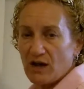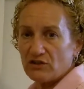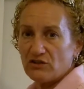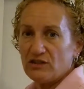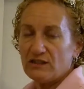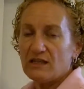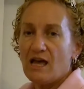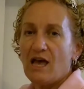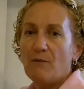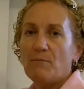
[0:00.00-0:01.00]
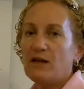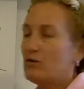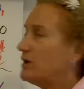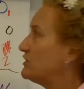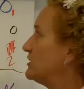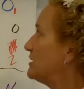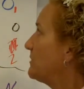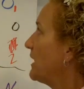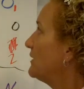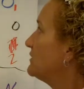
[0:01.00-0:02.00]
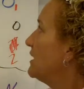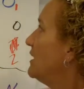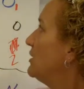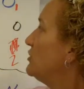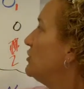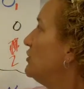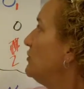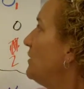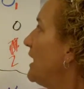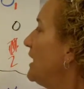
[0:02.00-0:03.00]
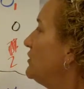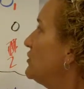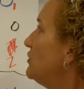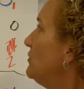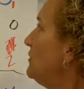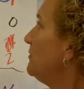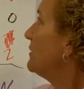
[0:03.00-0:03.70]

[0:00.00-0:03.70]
2 oxygens. My equation is balanced. 2H2